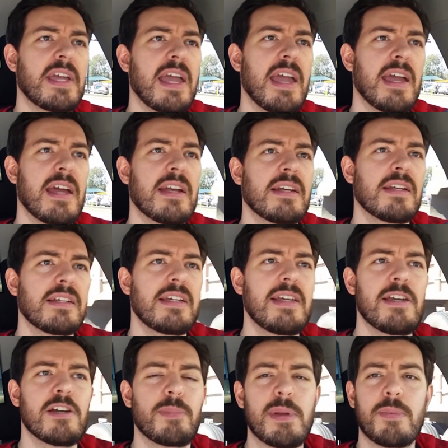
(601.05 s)
can
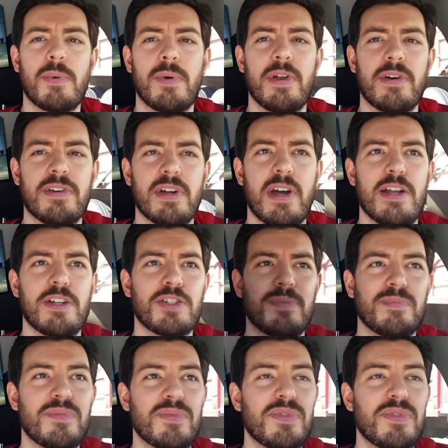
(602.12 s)
heal people with their touch.